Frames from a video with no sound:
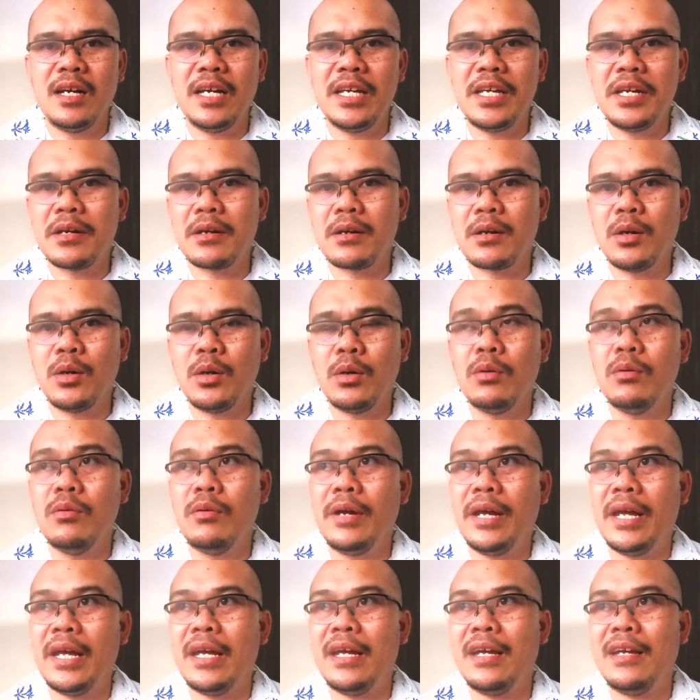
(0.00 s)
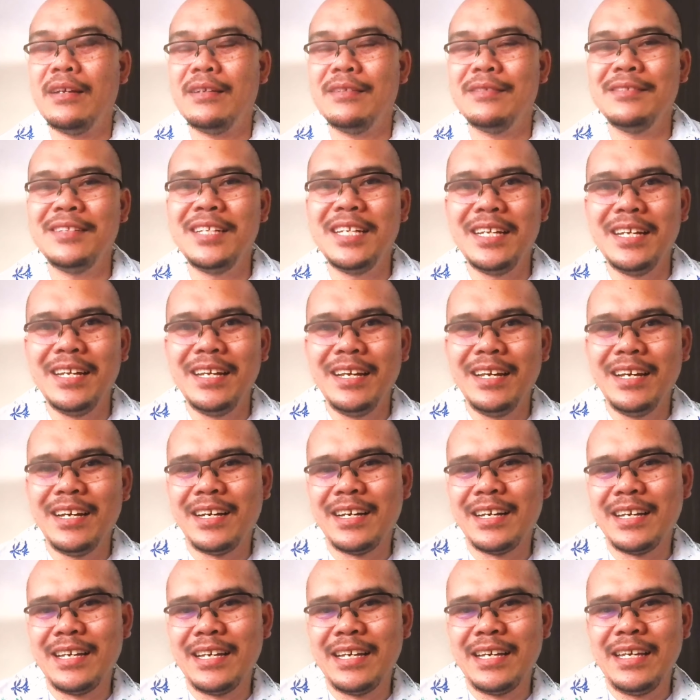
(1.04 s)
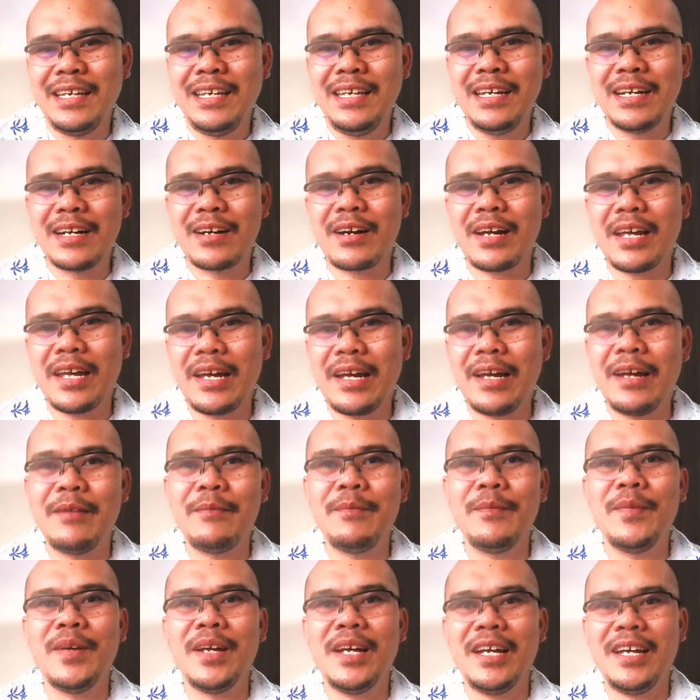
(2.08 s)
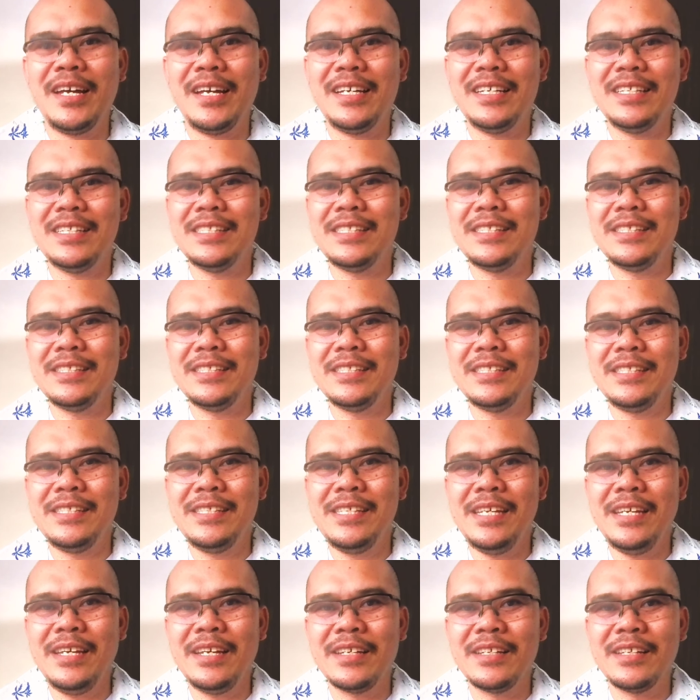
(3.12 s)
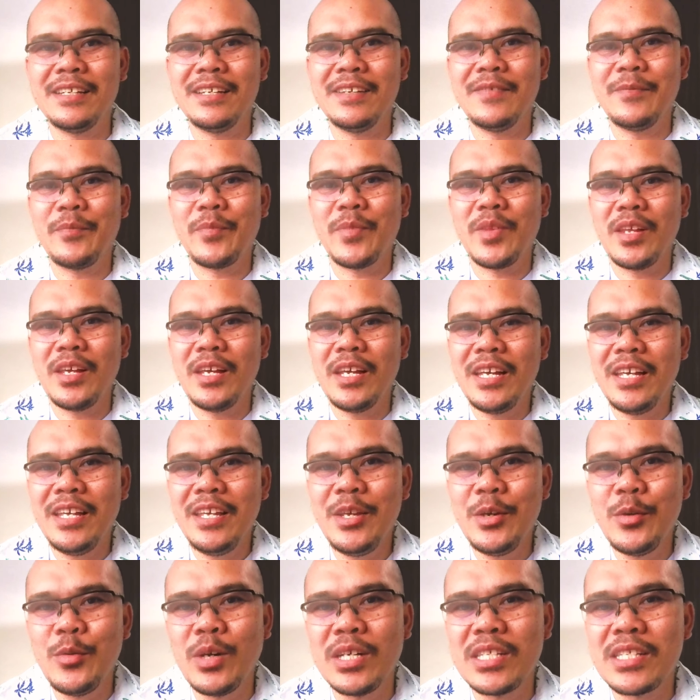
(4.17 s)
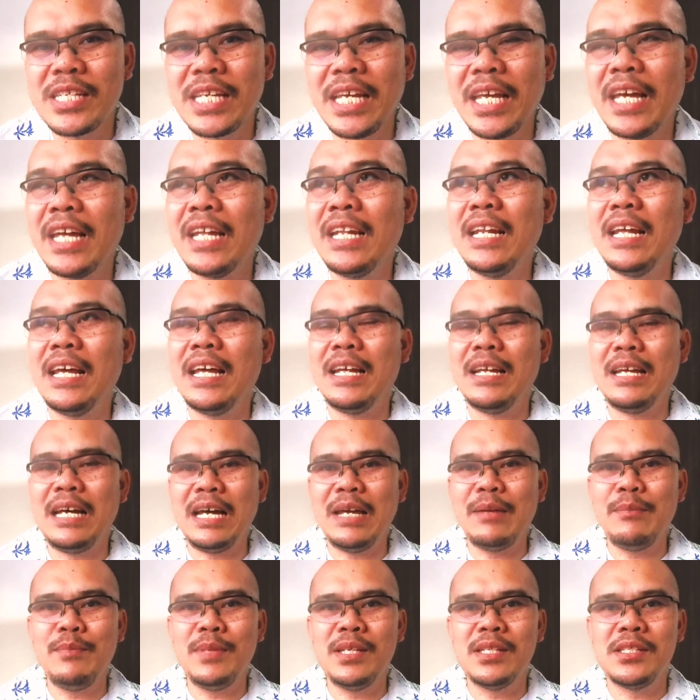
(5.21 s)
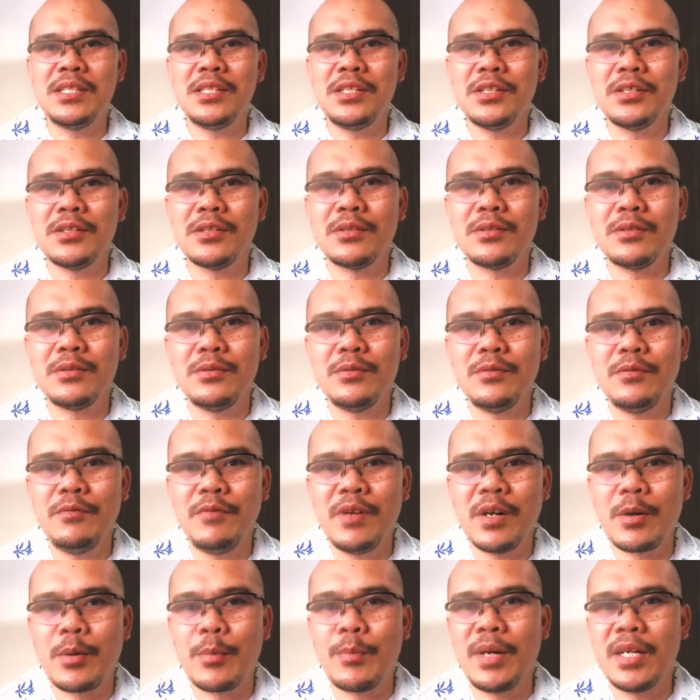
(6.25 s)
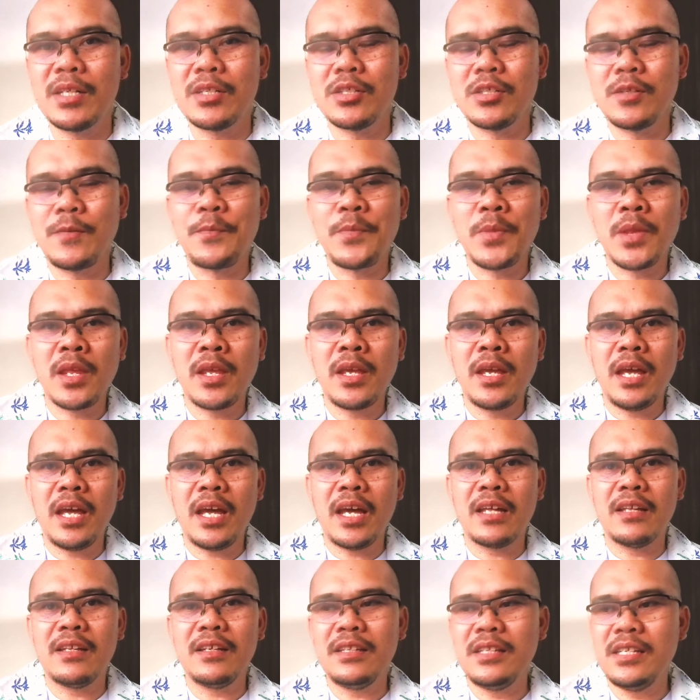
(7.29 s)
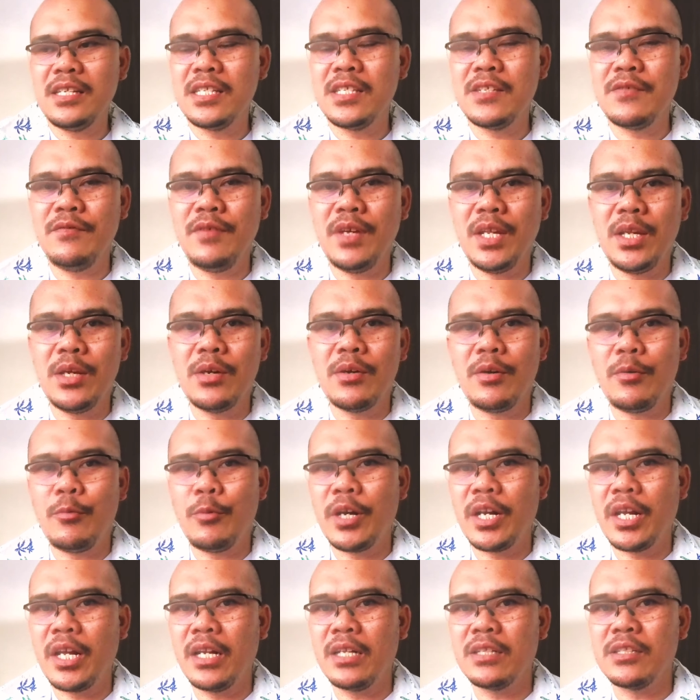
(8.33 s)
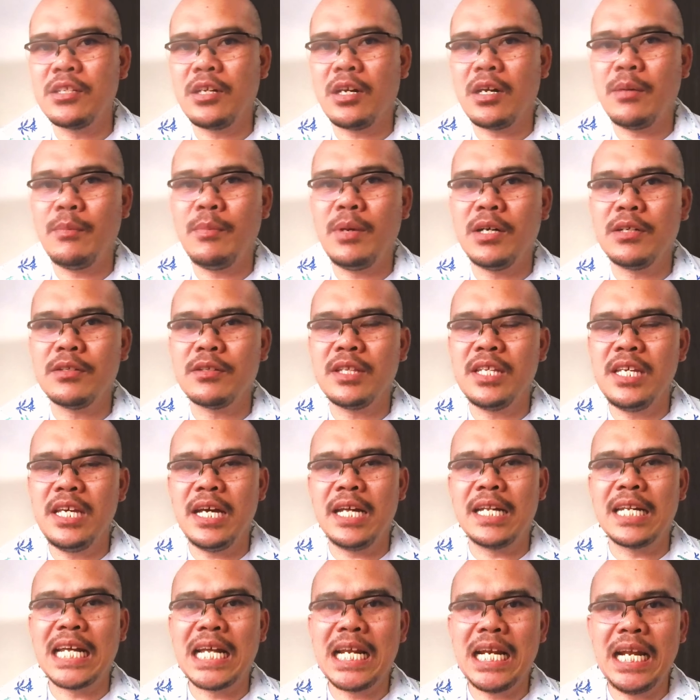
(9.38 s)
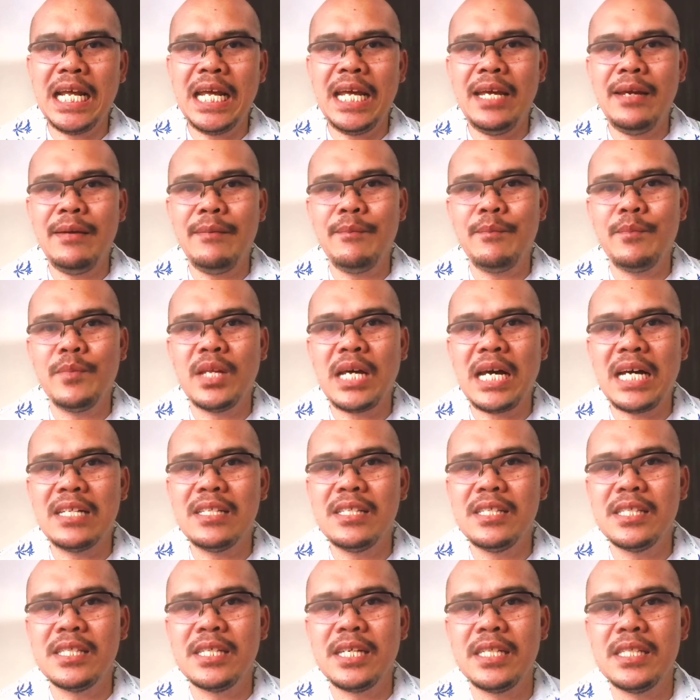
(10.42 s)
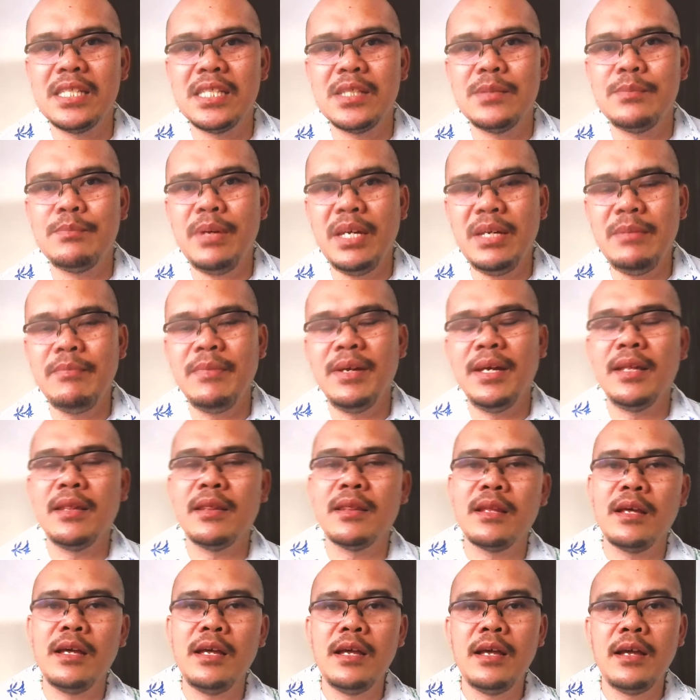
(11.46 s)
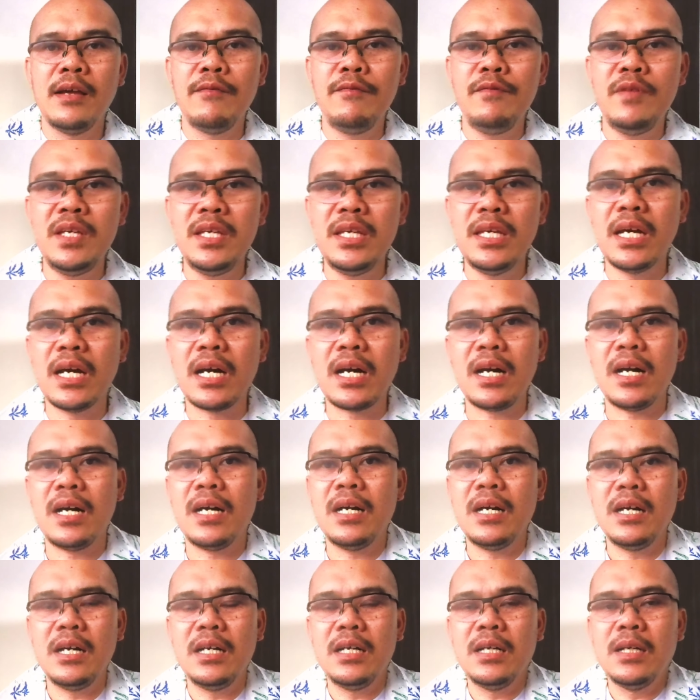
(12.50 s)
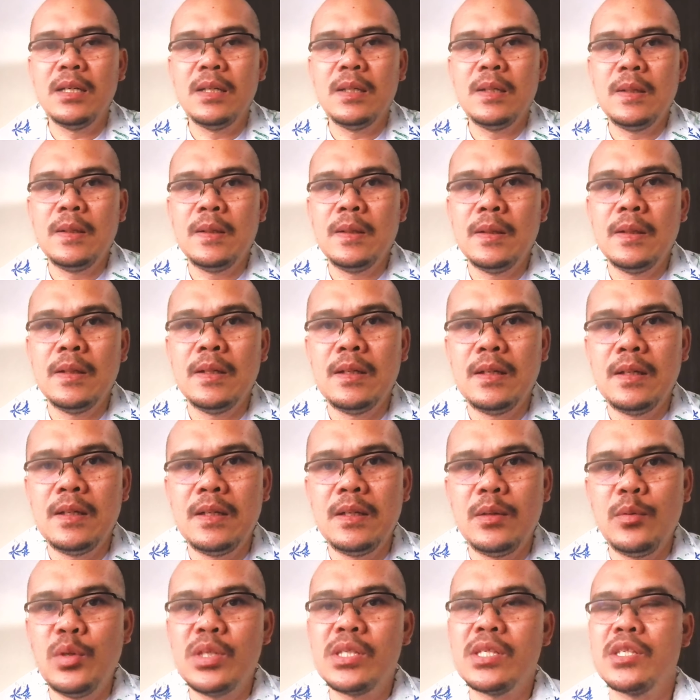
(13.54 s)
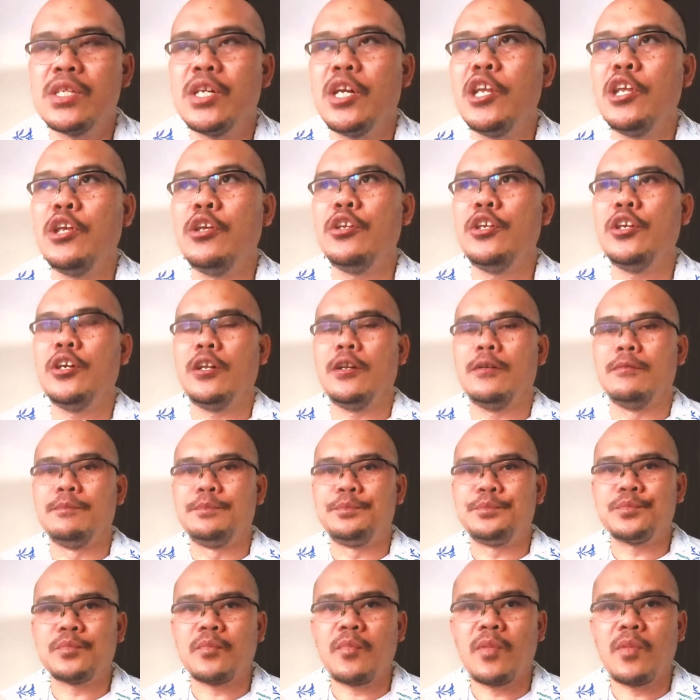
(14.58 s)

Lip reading: a year ago, and here I am seeing you once again. I missed you very much. And in this video, we're gonna talk about the Unclaimed AdSense payment via Western Union.